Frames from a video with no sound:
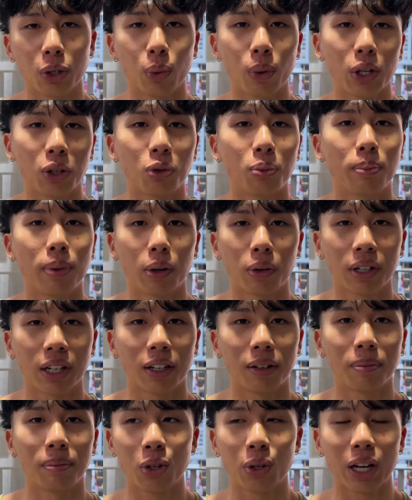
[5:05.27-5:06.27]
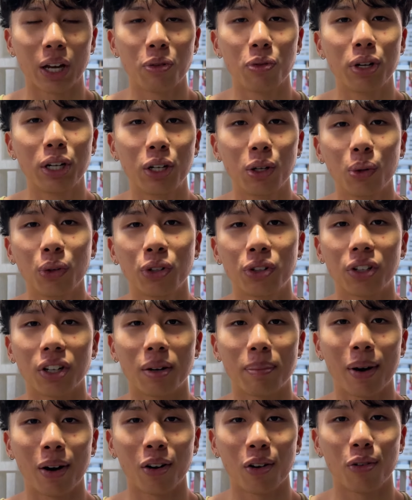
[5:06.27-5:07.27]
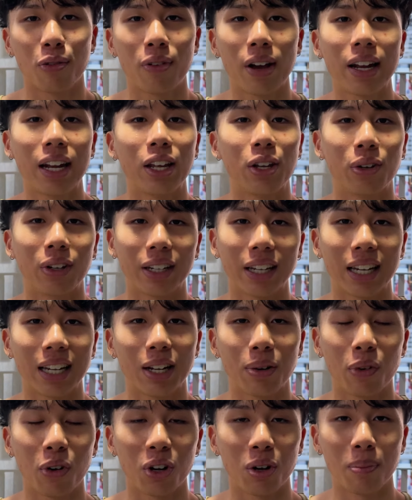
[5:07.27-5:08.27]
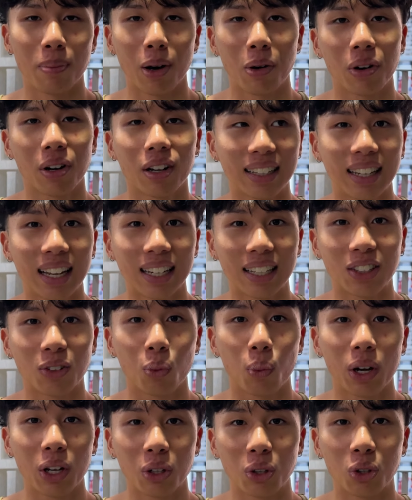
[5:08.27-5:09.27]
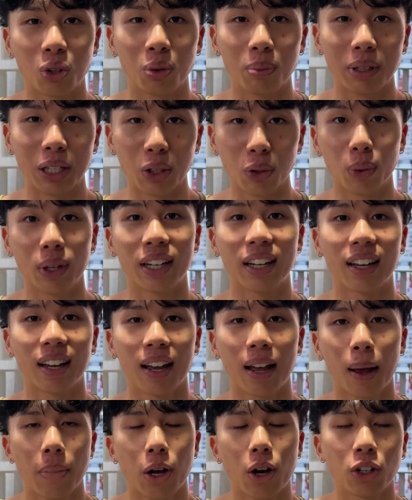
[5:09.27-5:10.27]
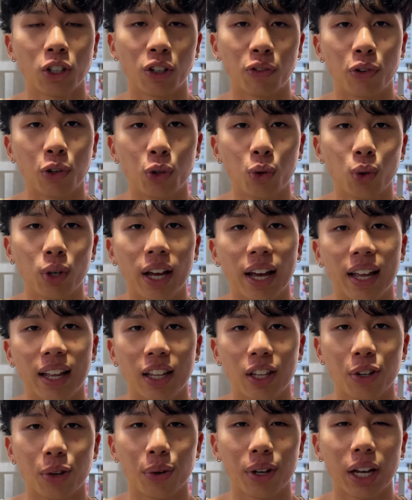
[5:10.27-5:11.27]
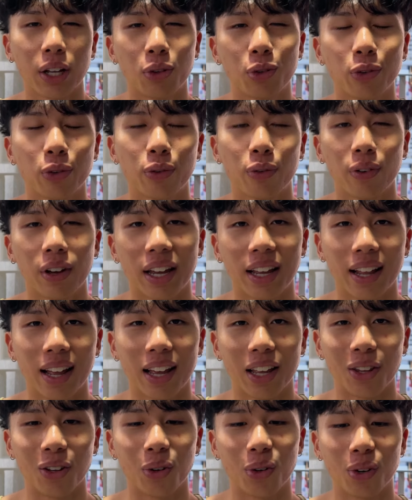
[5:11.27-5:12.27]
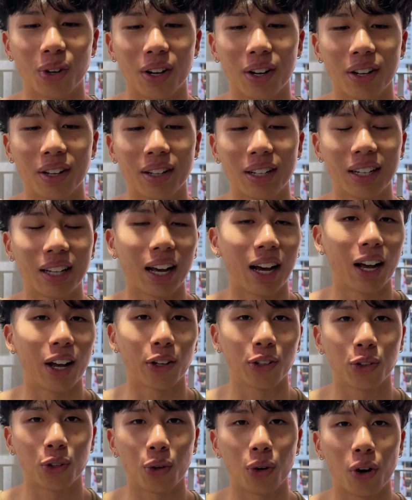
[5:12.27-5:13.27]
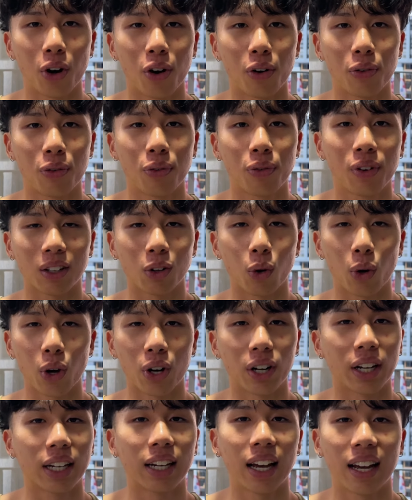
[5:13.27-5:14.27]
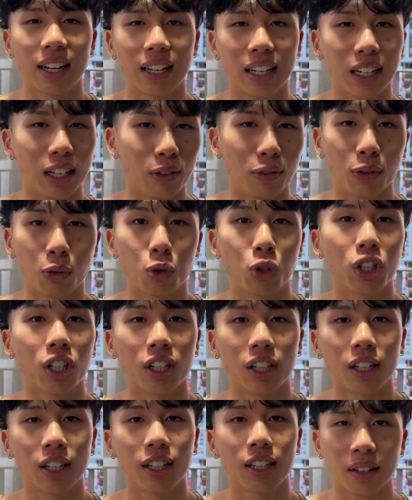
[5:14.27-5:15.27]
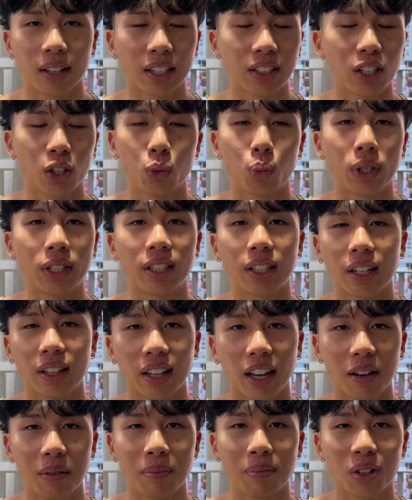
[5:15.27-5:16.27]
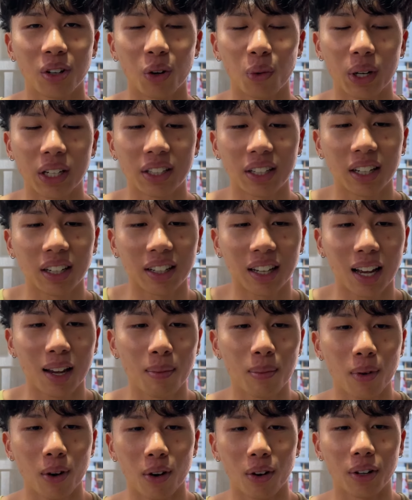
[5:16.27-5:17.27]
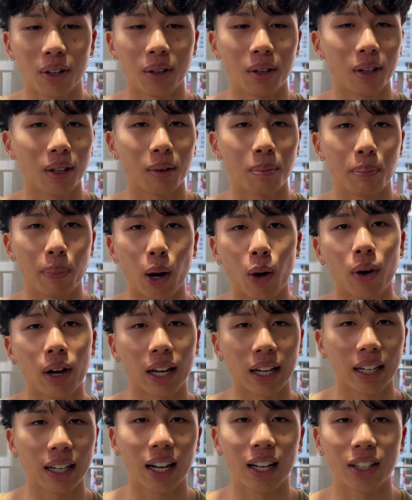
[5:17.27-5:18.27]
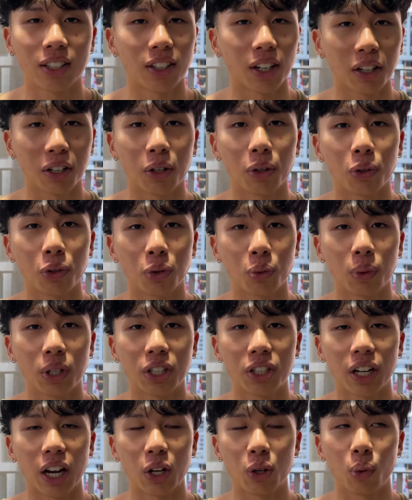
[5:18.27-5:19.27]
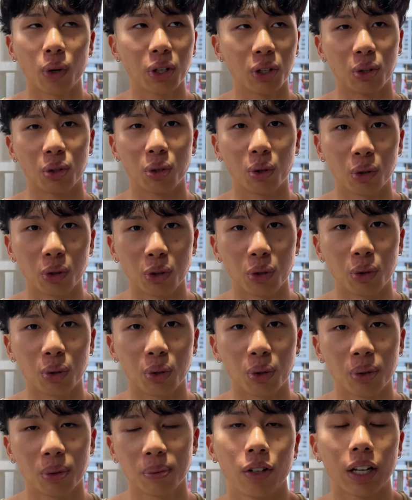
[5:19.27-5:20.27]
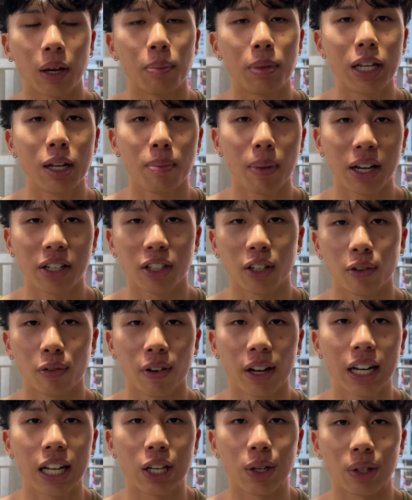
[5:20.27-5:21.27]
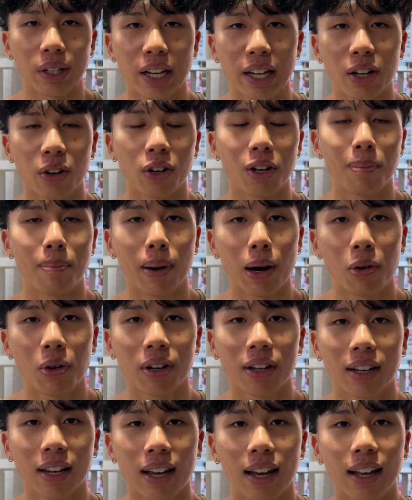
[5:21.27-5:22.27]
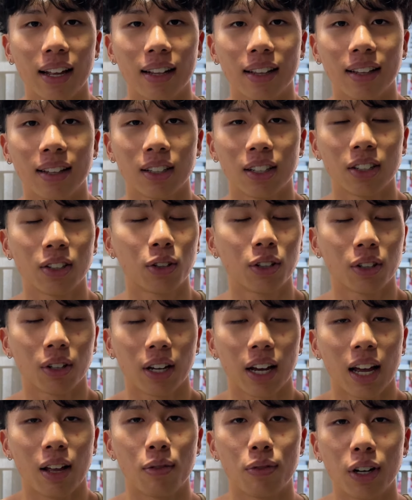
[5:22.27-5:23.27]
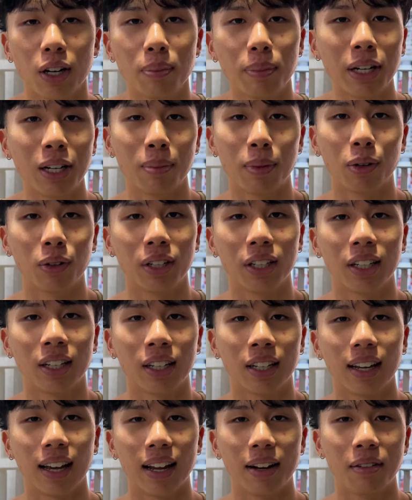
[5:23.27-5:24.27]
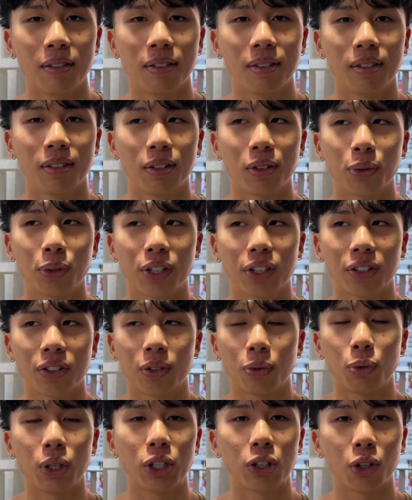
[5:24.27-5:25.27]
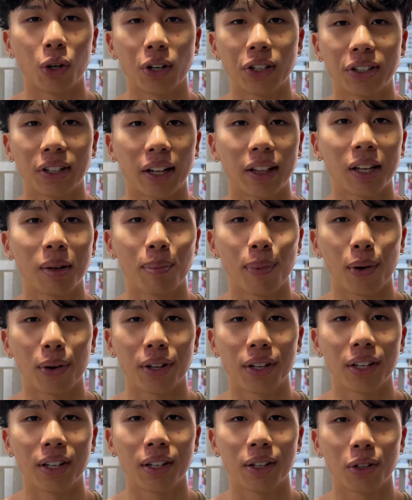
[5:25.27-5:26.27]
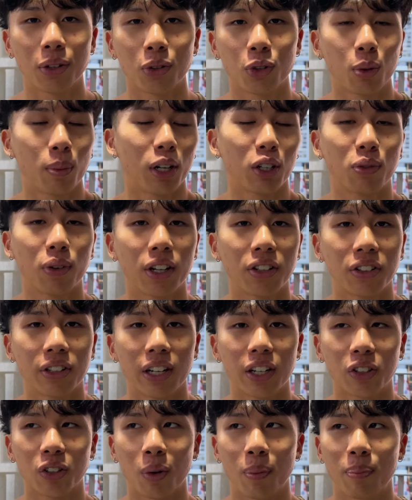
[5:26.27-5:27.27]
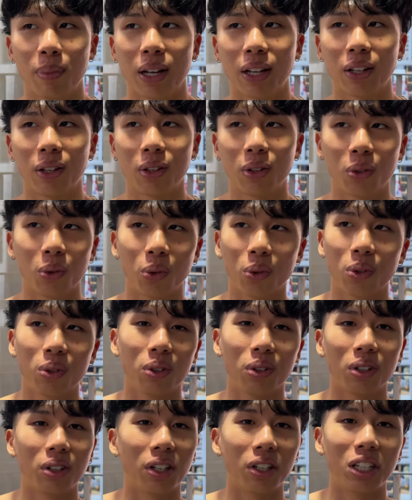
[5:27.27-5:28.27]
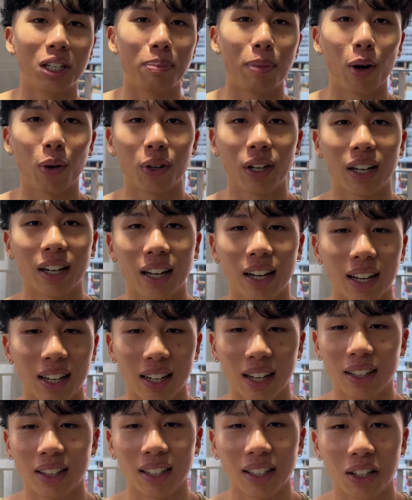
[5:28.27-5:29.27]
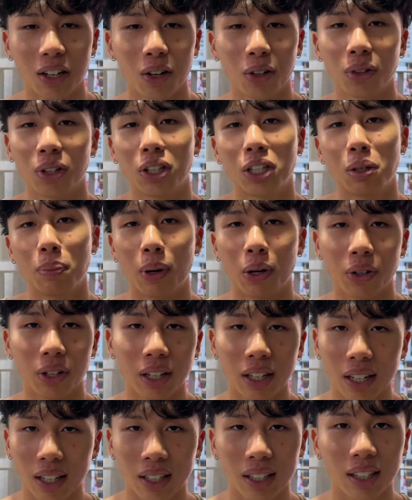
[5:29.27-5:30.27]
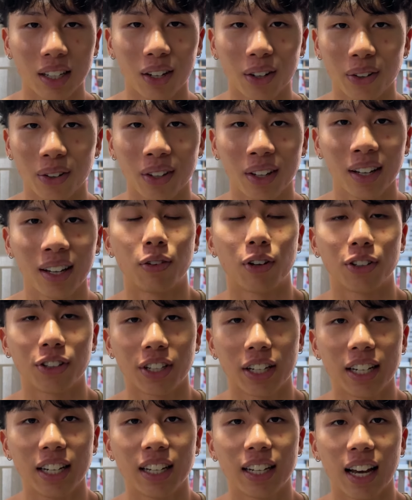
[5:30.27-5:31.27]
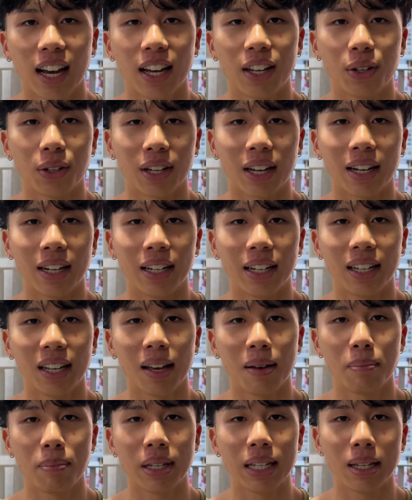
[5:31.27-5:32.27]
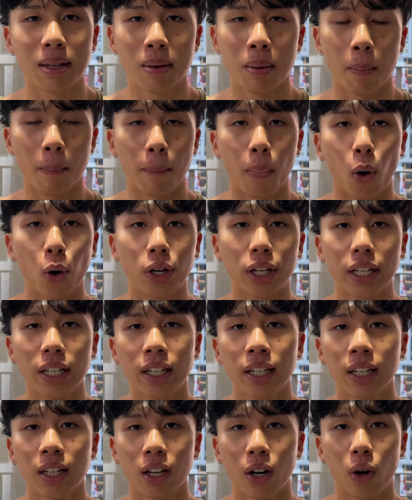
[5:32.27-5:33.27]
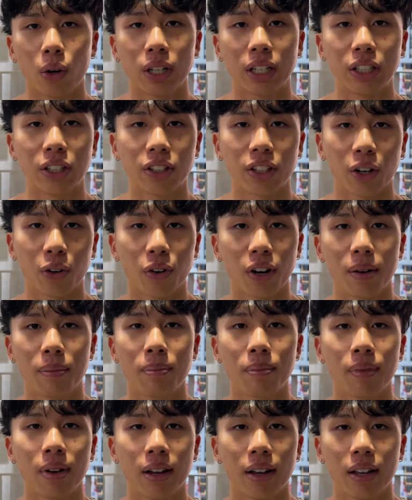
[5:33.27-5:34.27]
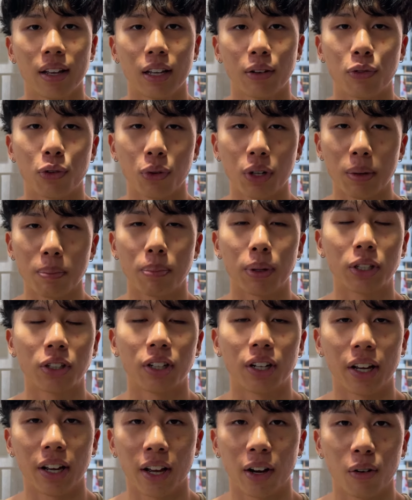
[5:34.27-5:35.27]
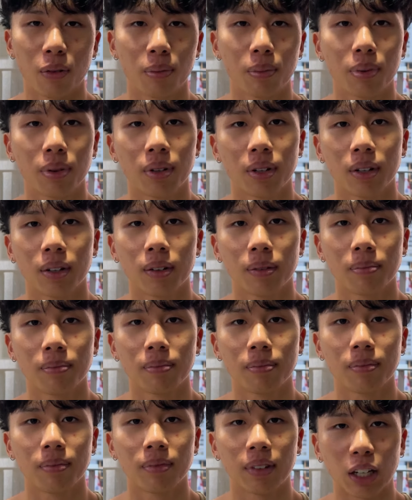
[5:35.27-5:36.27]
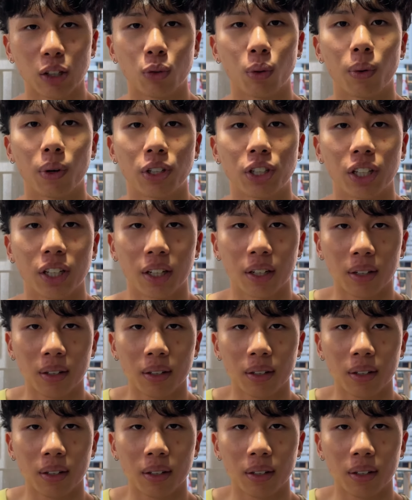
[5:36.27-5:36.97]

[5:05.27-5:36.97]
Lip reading: way to bulk up. You can reduce the amount of fat that you gain on a bulk. That is what you should be doing. Because if you do that, you'll get too fat and you'll need the hustle of going on a cut in the future. That's just wasted time. You're wasting time on bulk and cut cycles, which I don't want you to go through. You can minimize the fat that you gain on a bulk and just cut very minimally, and you just reach your aesthetic body so much faster as compared to dirty bulking and then cutting down, dirty bulking, cutting down. If you're a skinny guy, you can DM me body on Instagram if you need personal help. Thanks for watching.